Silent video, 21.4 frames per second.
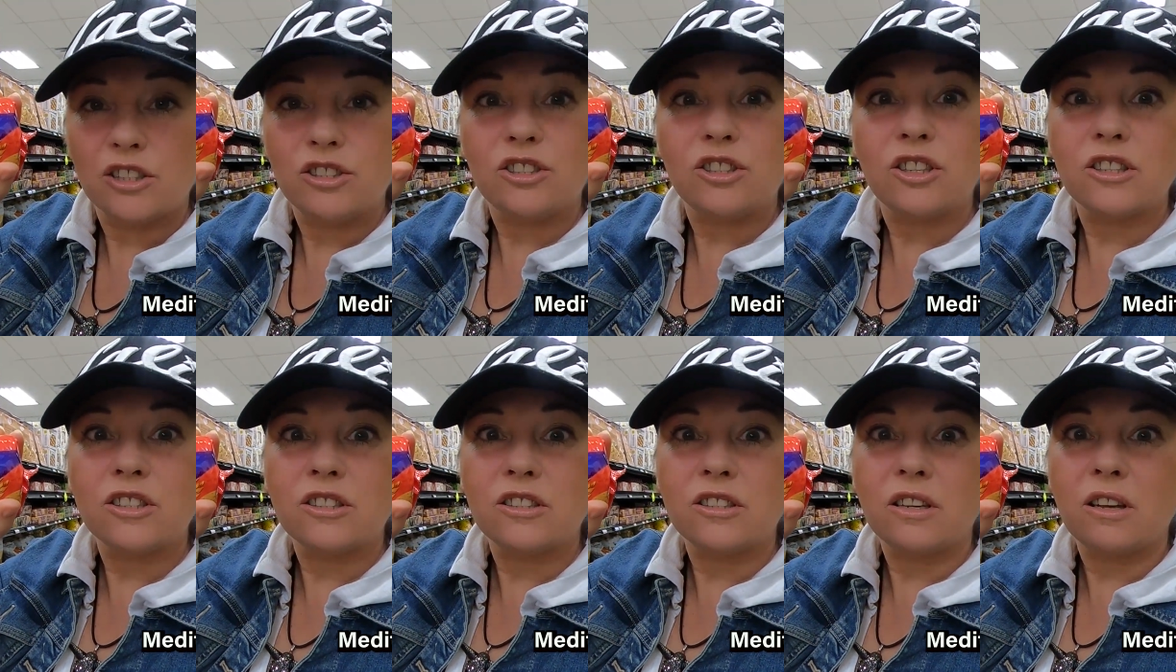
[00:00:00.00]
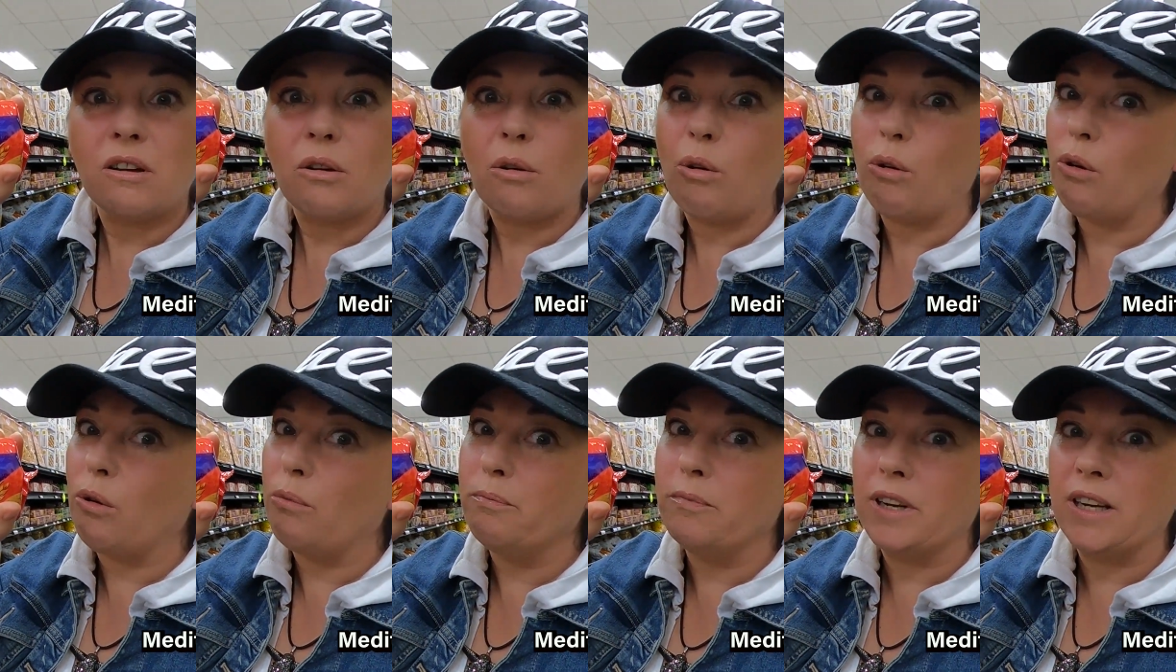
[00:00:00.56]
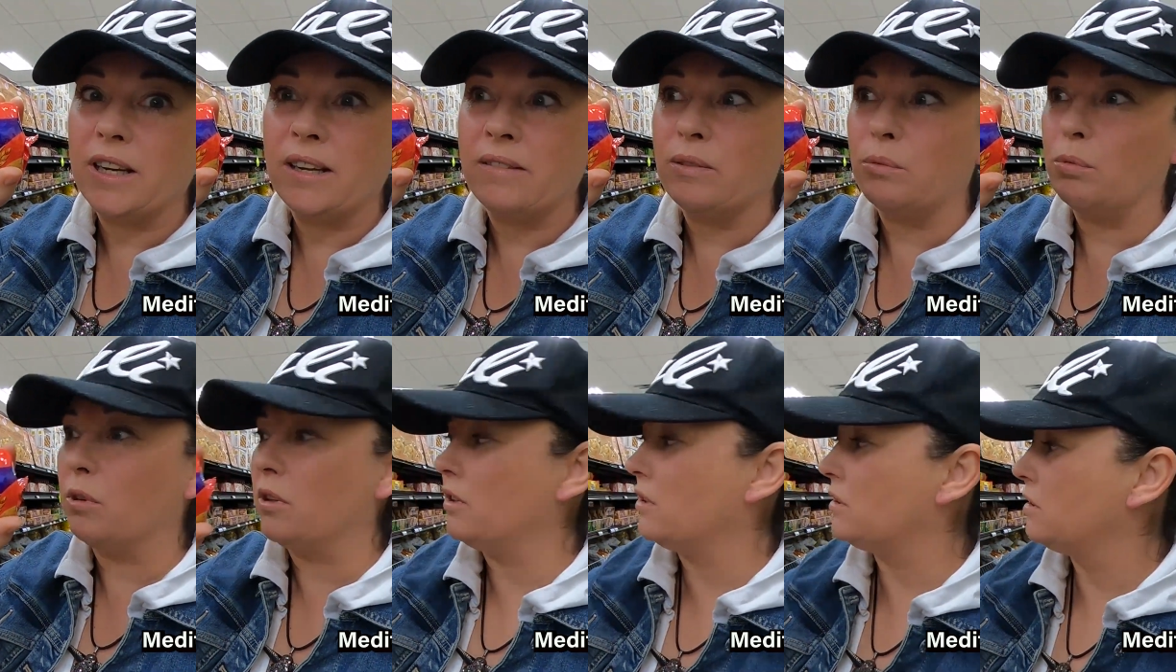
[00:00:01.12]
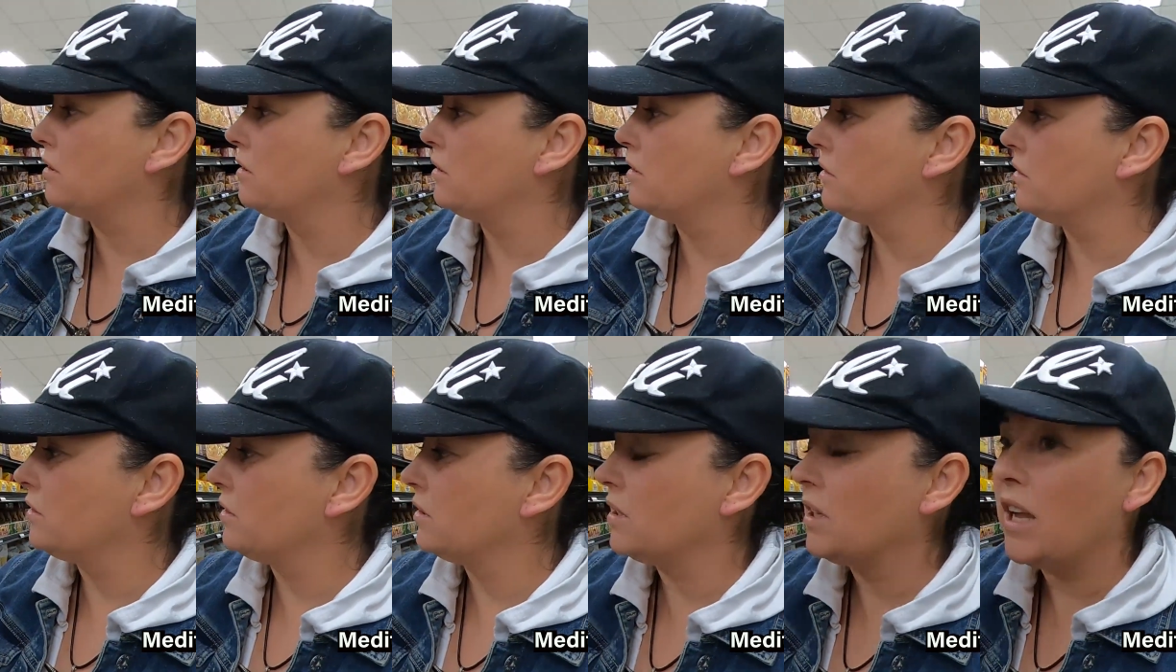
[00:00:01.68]
Just unbelievable.
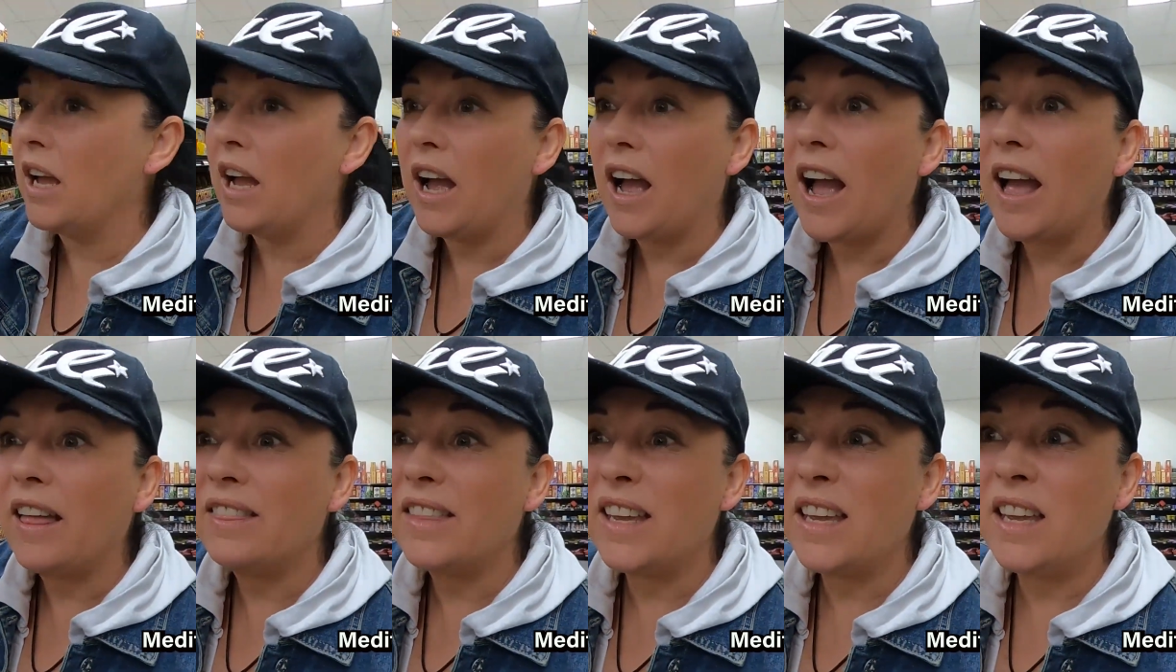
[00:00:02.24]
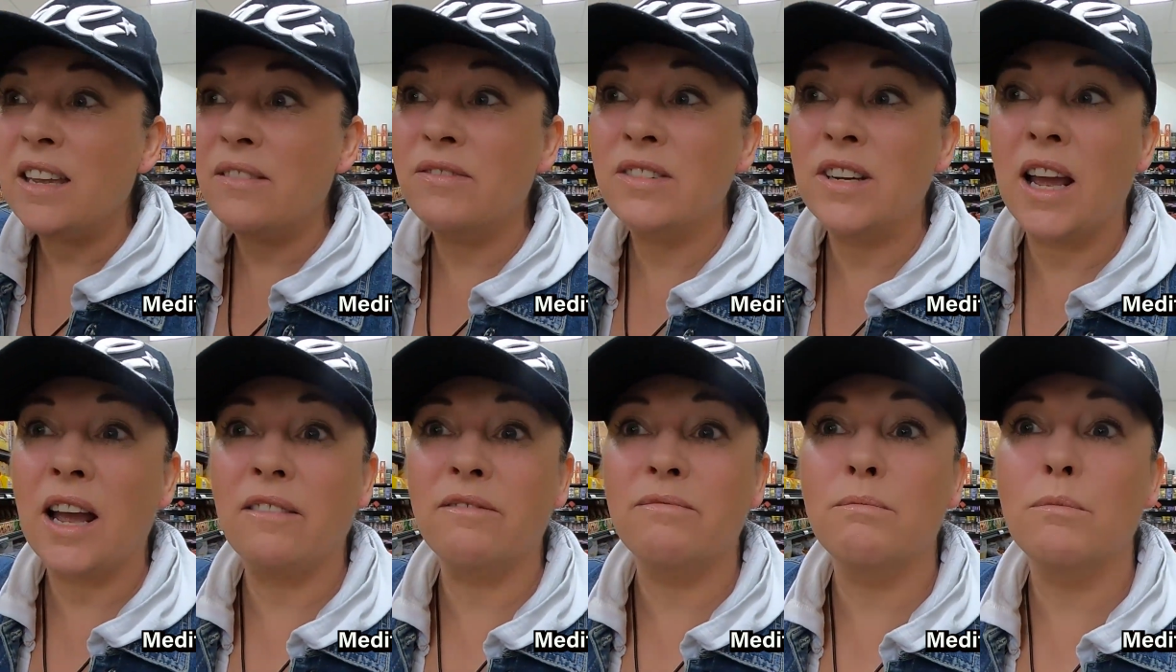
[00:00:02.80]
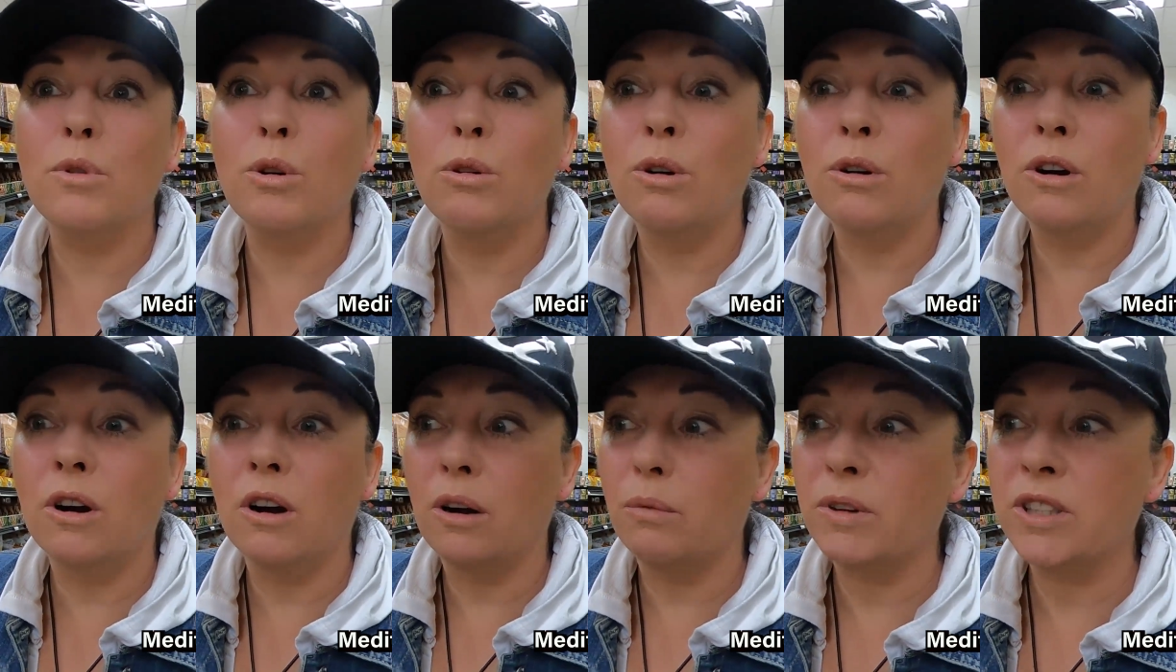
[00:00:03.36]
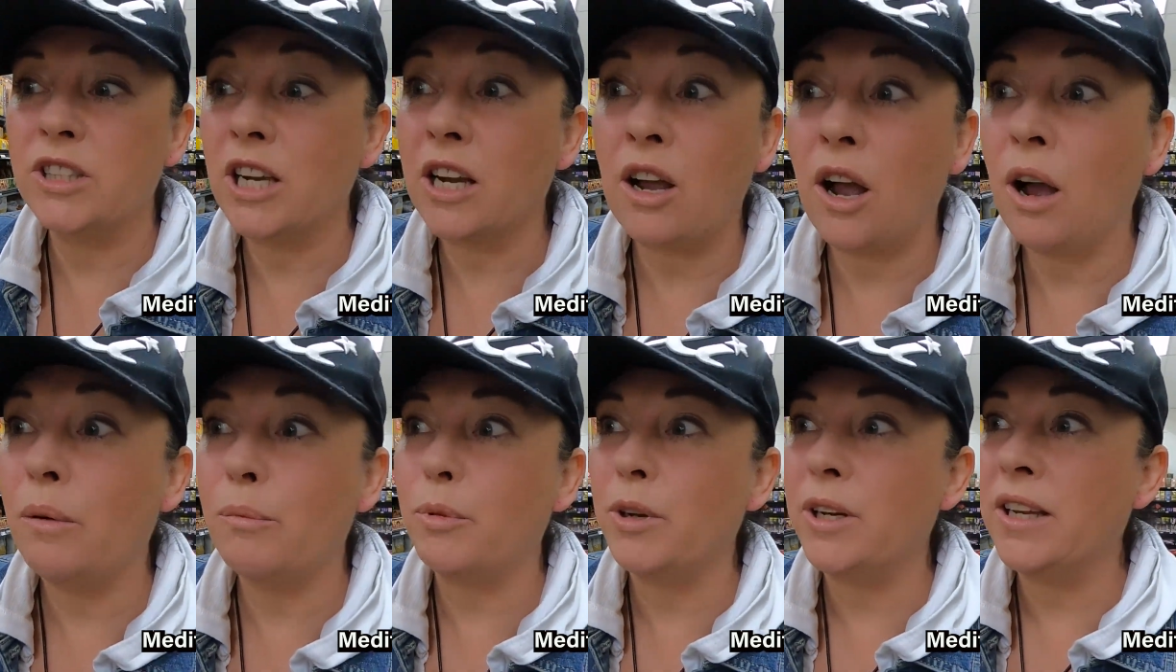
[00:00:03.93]
And they even have more, which I
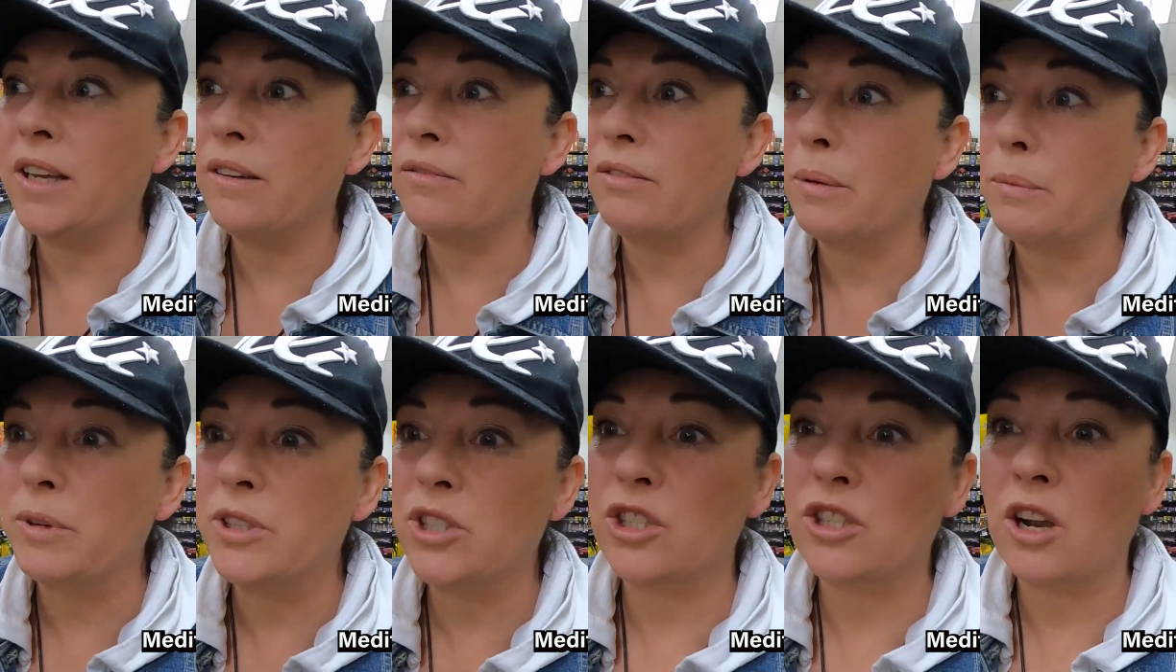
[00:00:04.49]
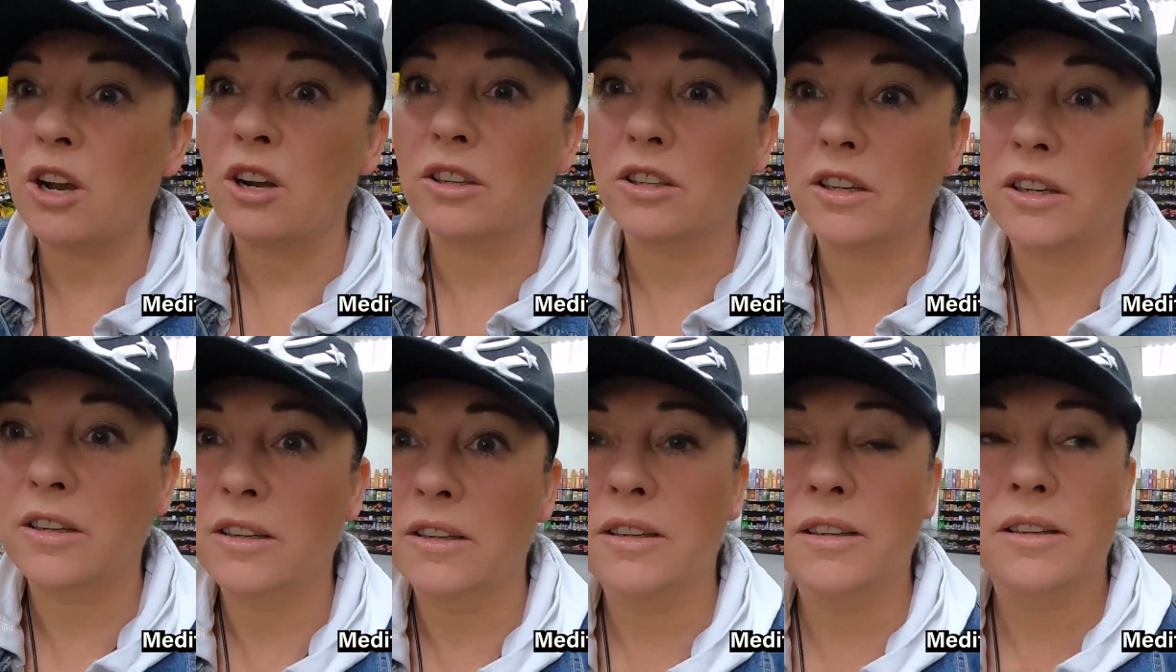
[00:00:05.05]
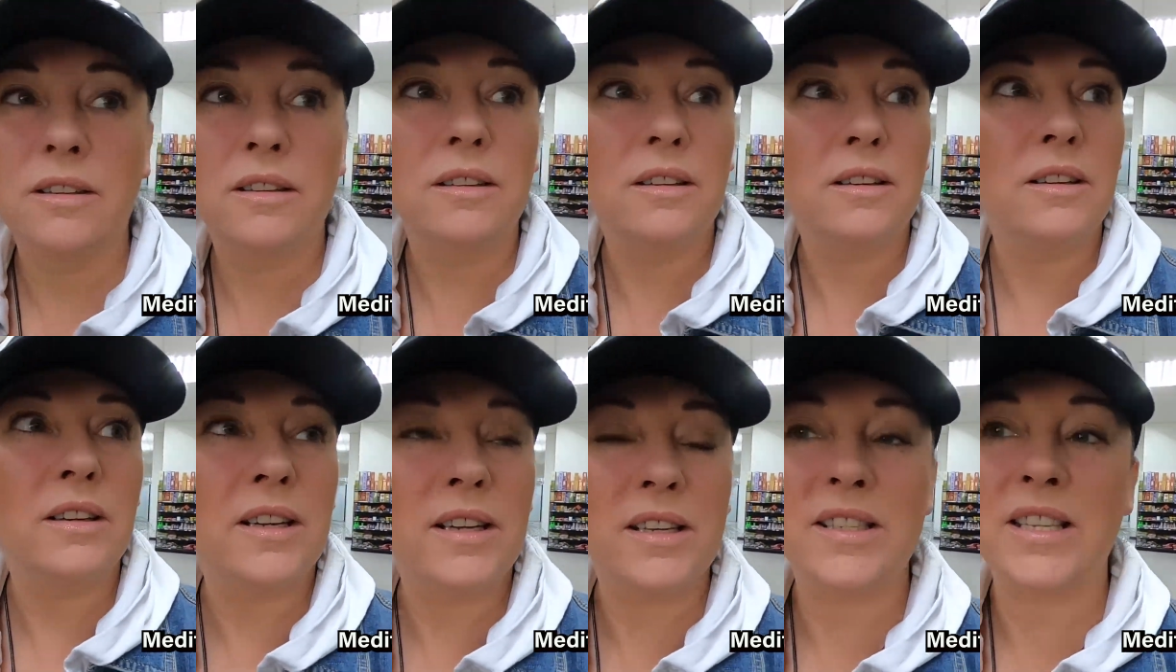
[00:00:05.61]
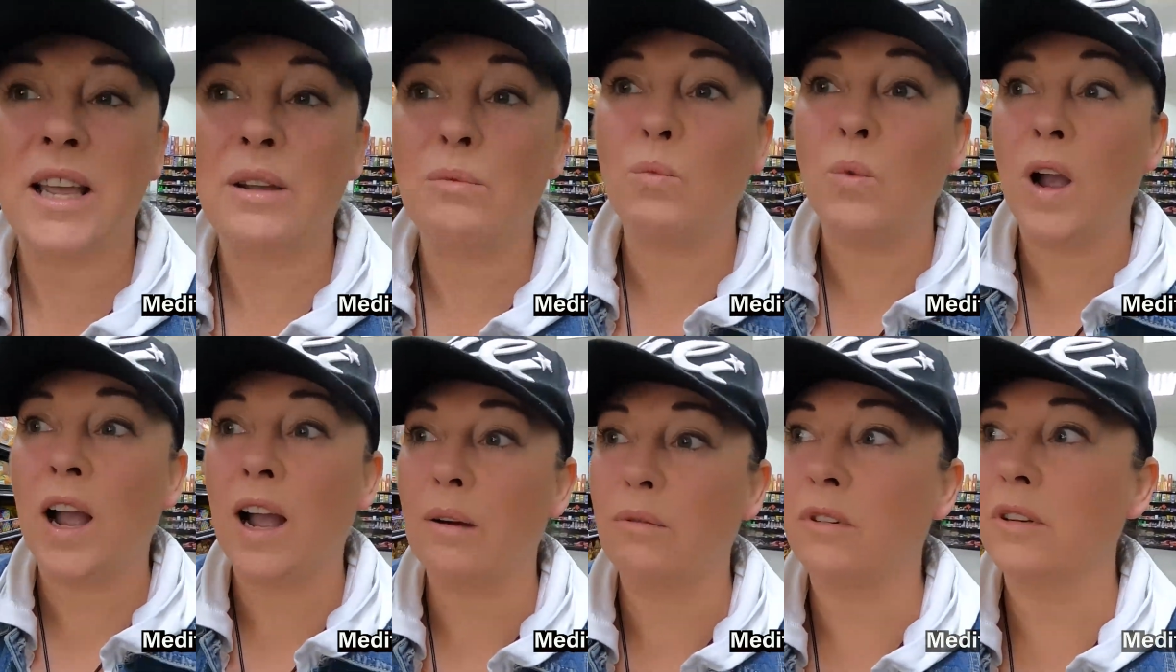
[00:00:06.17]
can't believe. I'm in shock. It's like,
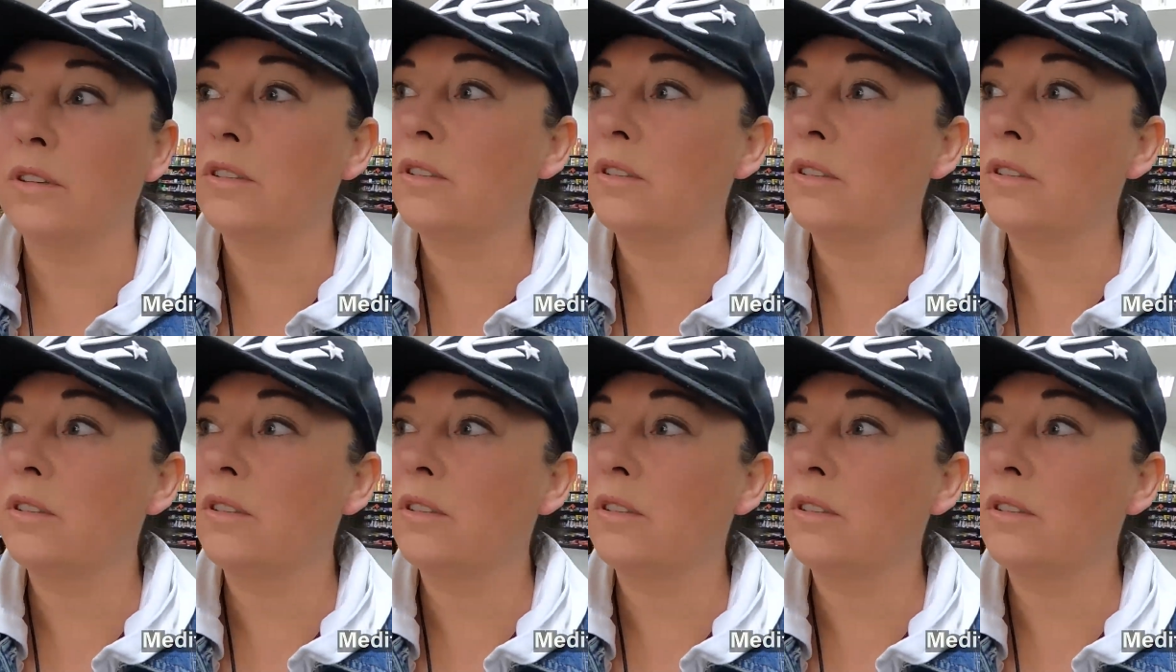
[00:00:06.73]
wow.